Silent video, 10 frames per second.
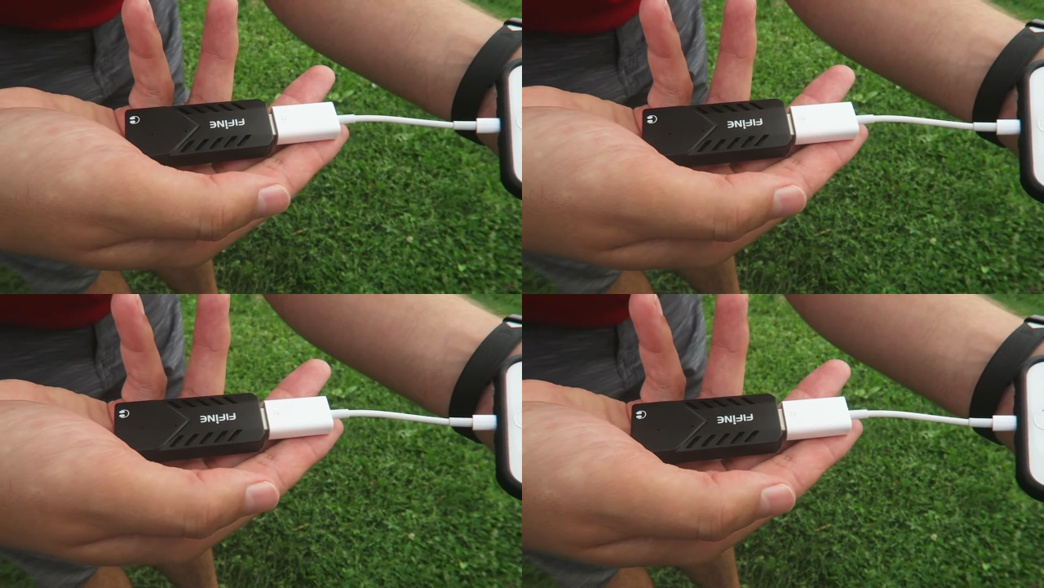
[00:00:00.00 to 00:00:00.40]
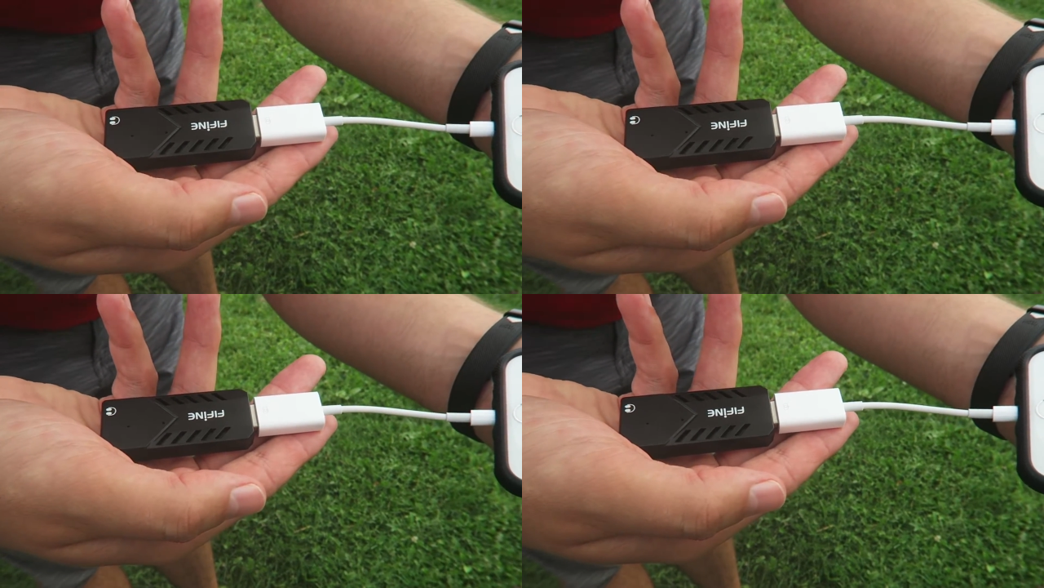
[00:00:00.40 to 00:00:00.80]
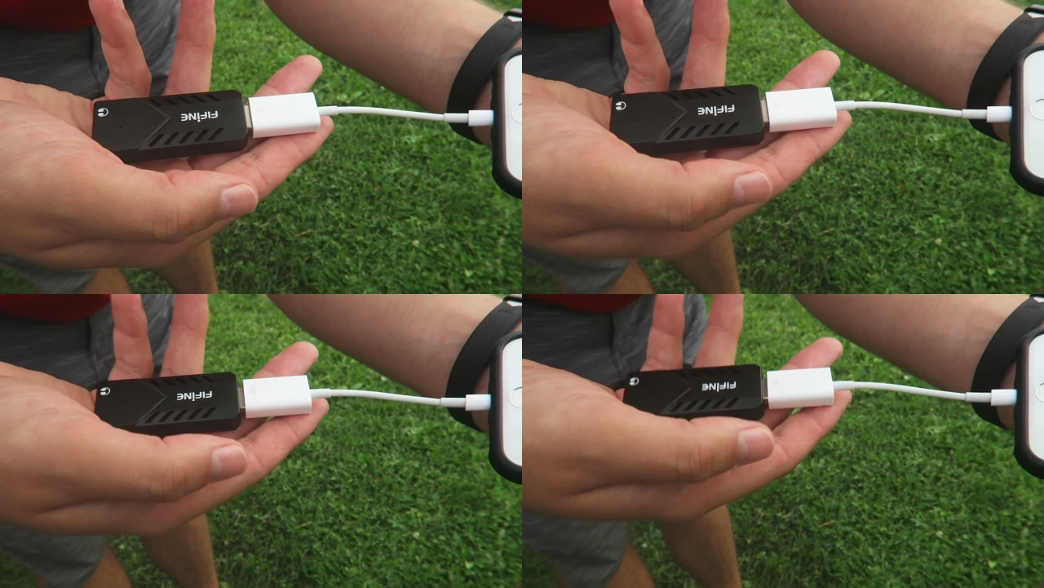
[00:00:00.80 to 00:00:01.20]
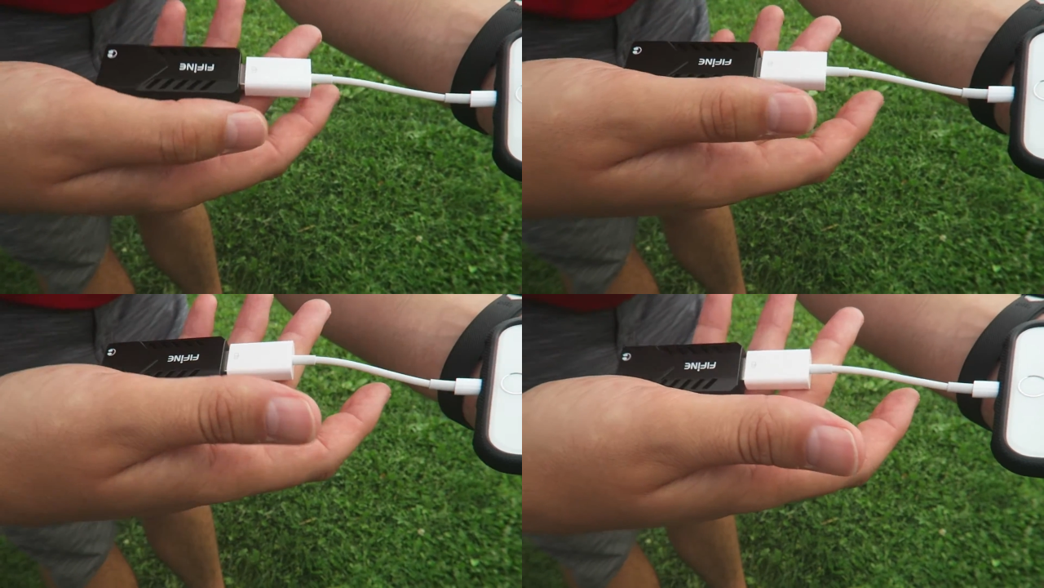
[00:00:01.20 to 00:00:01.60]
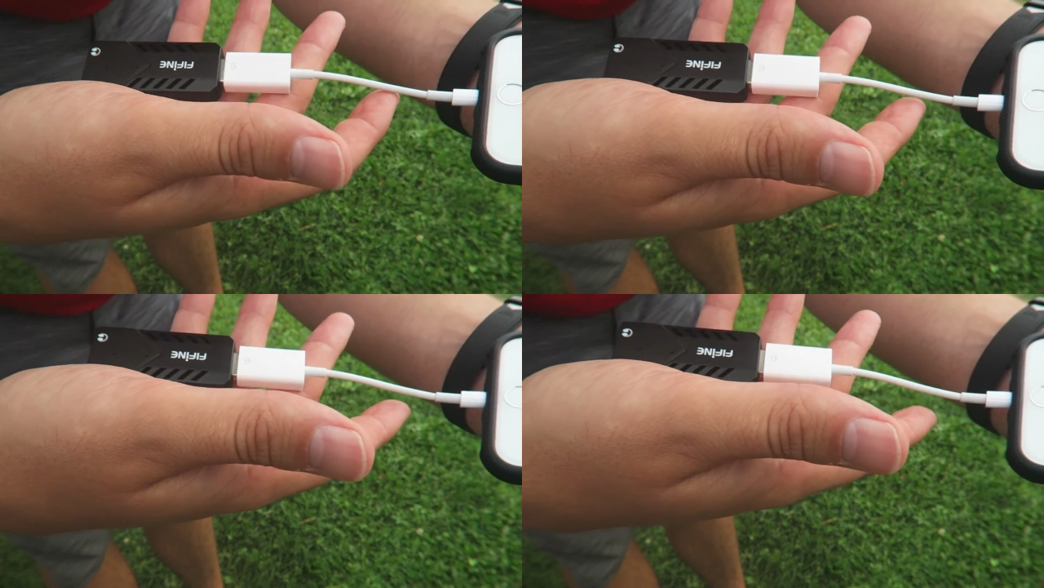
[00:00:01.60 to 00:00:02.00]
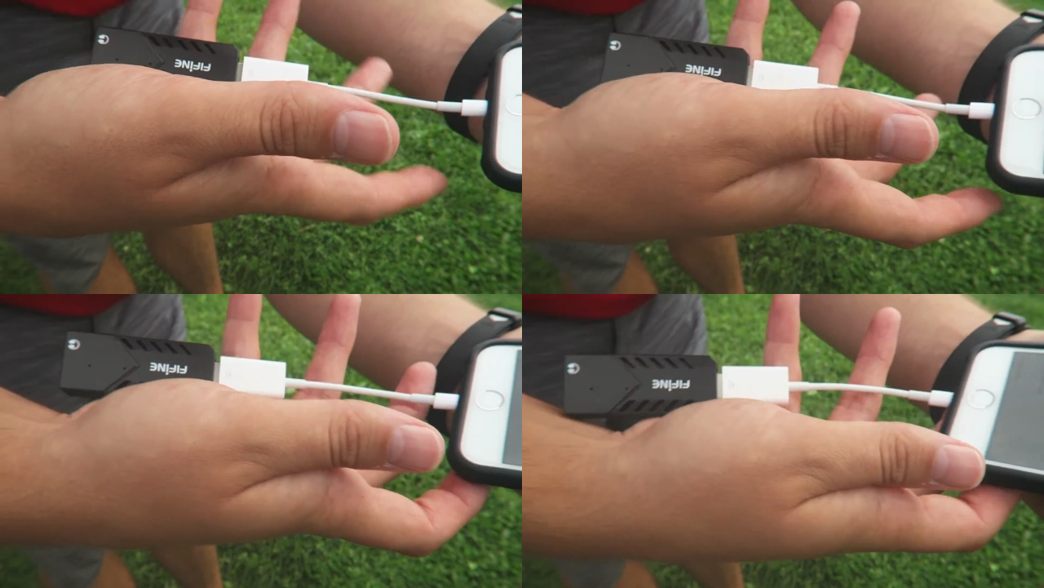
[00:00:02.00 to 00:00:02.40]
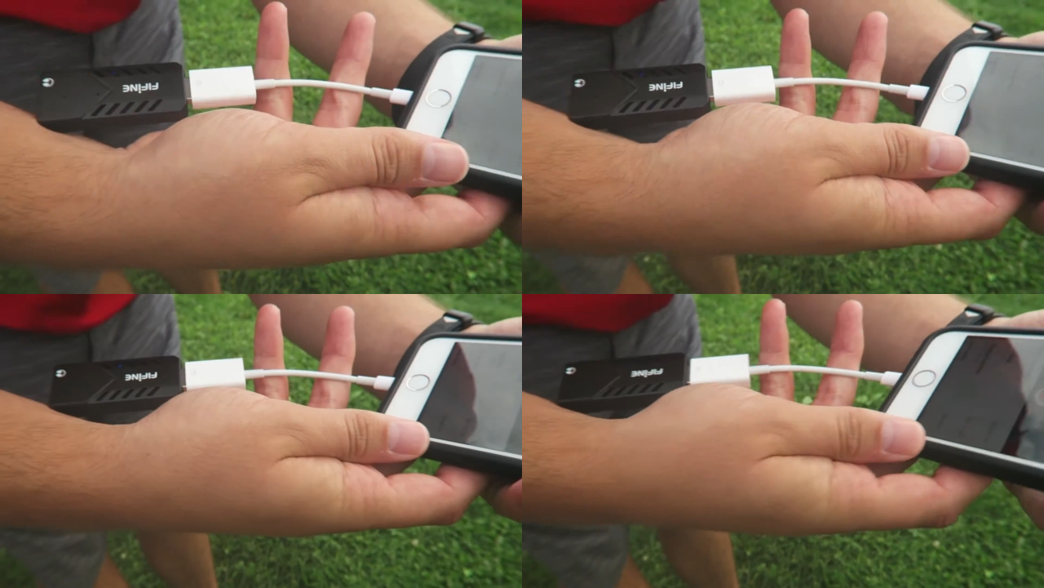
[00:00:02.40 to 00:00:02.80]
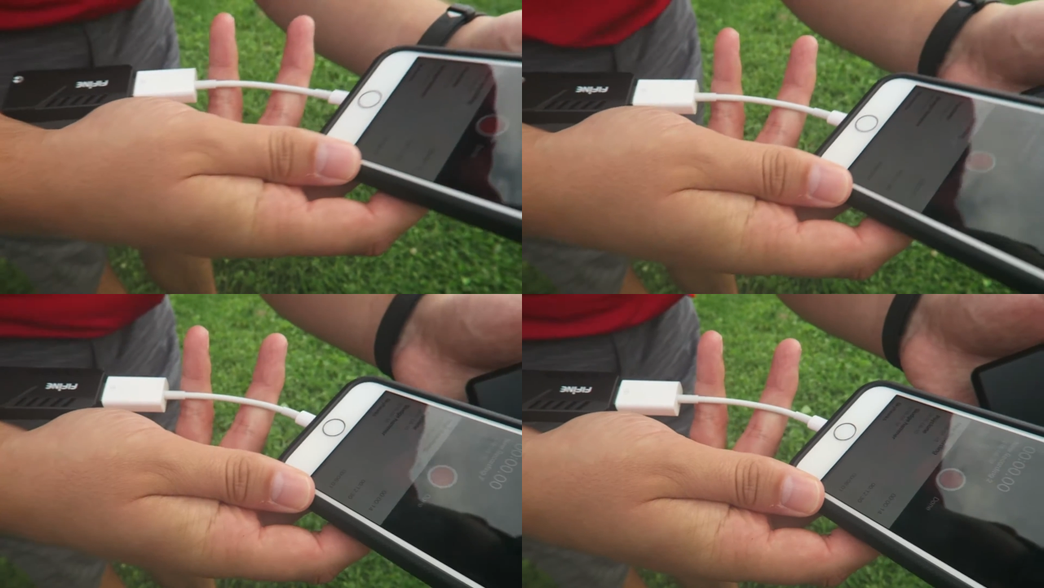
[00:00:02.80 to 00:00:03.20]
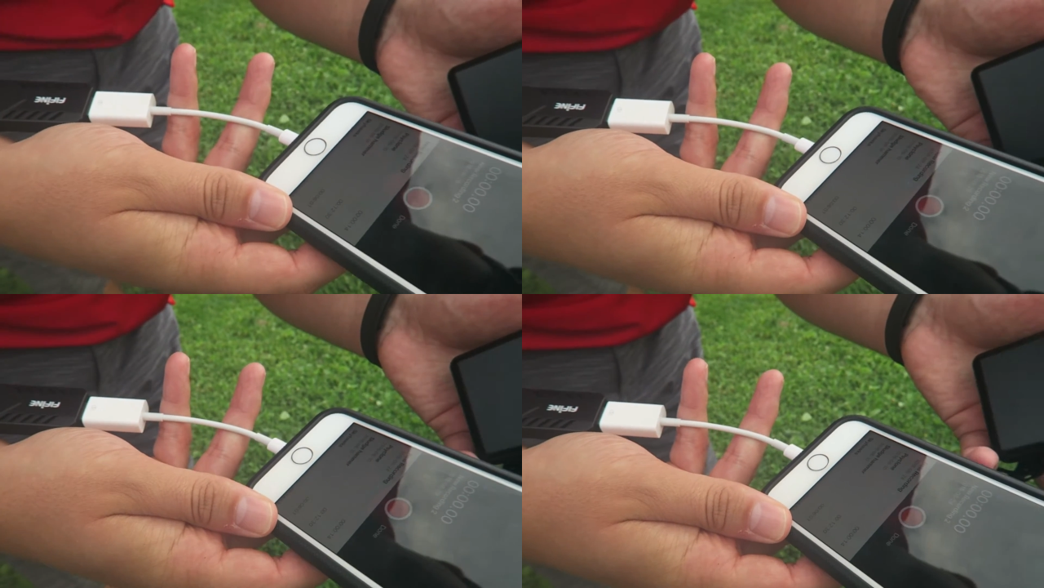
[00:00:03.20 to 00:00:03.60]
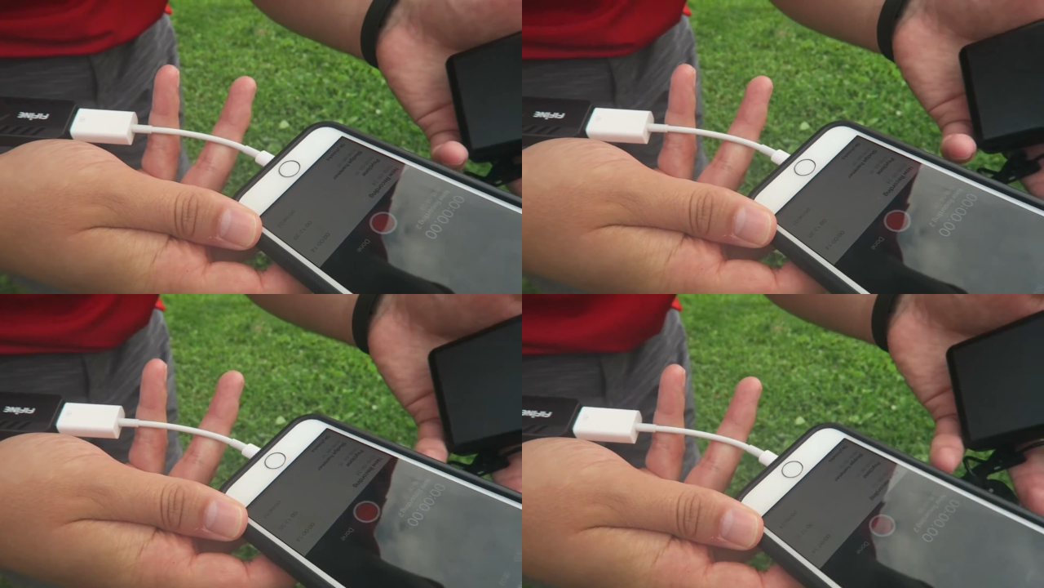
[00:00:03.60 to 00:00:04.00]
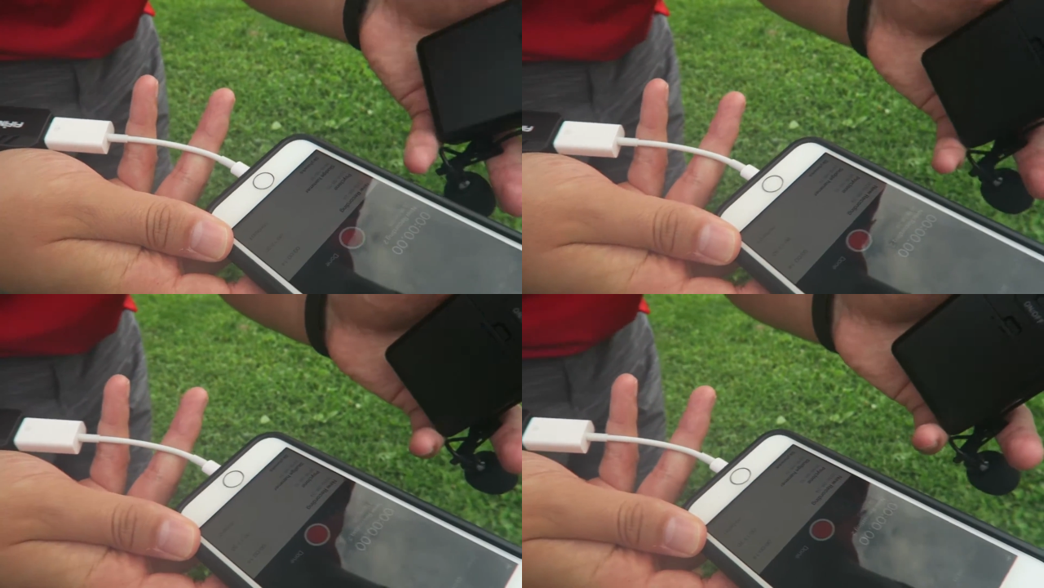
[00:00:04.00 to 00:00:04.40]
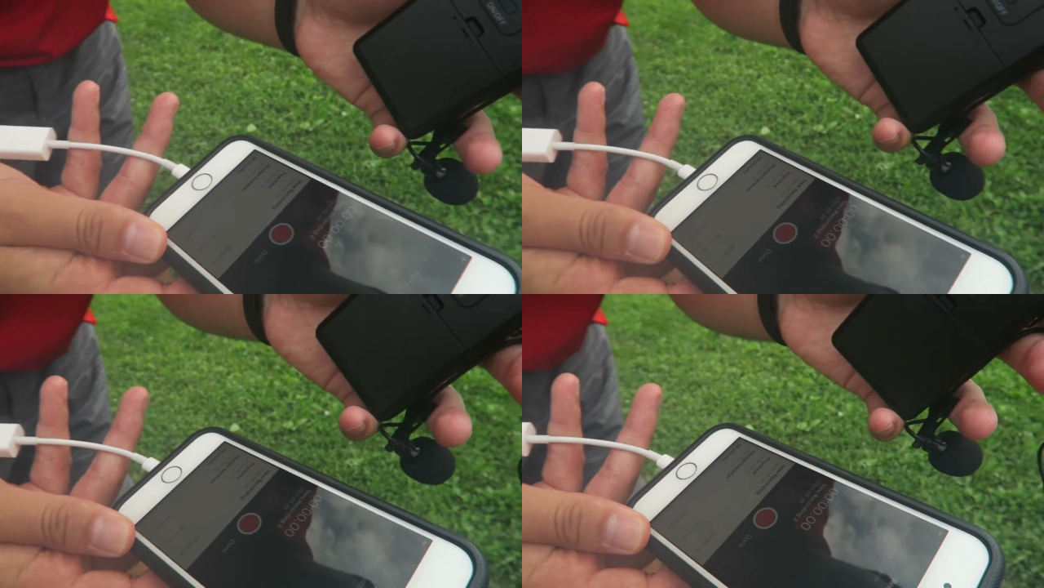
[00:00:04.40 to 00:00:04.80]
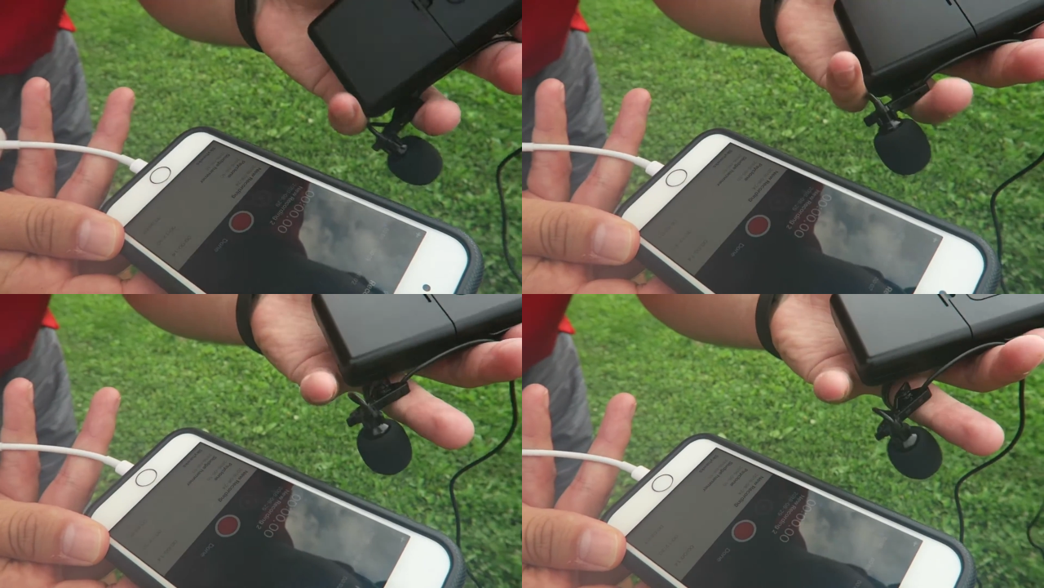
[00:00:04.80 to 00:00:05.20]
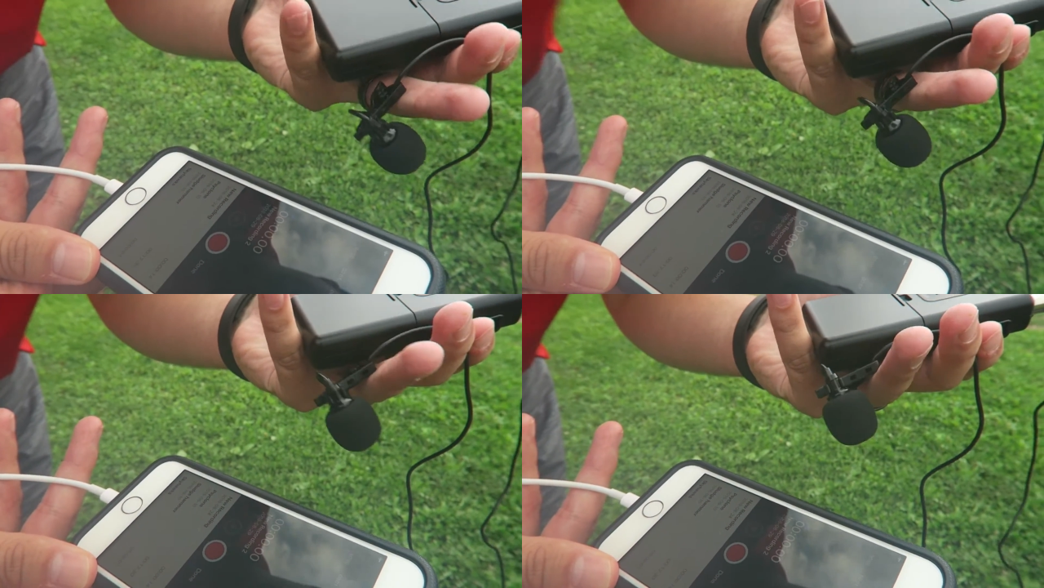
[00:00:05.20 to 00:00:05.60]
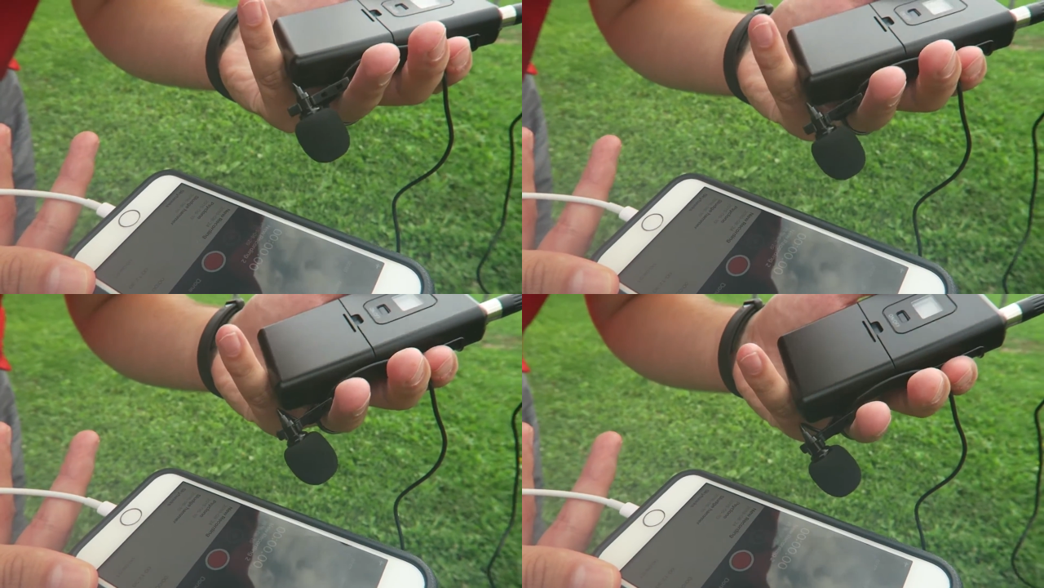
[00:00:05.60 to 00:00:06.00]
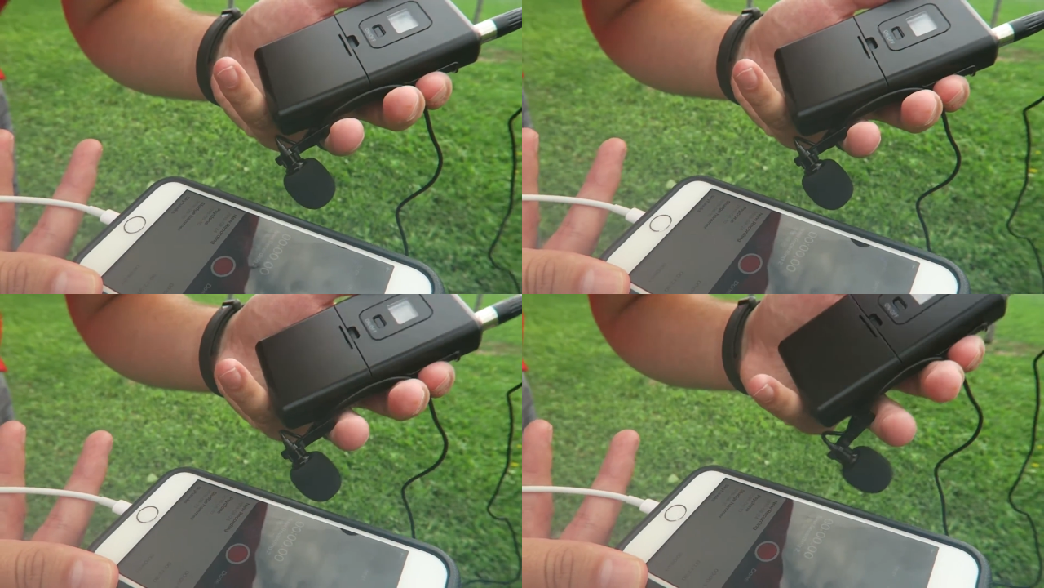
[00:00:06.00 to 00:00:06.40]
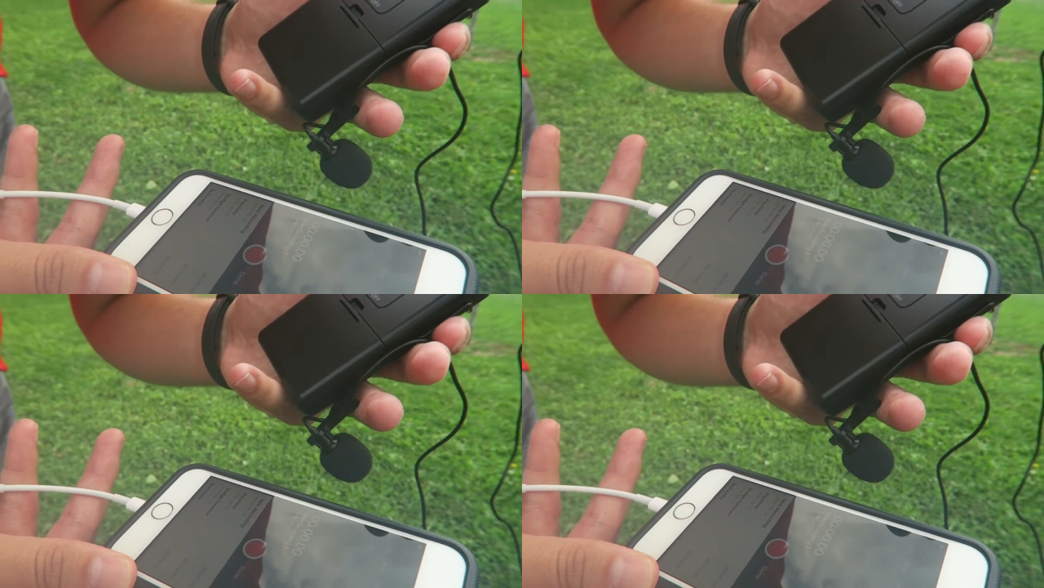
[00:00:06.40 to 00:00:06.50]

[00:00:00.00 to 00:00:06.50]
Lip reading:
(no speaker visible)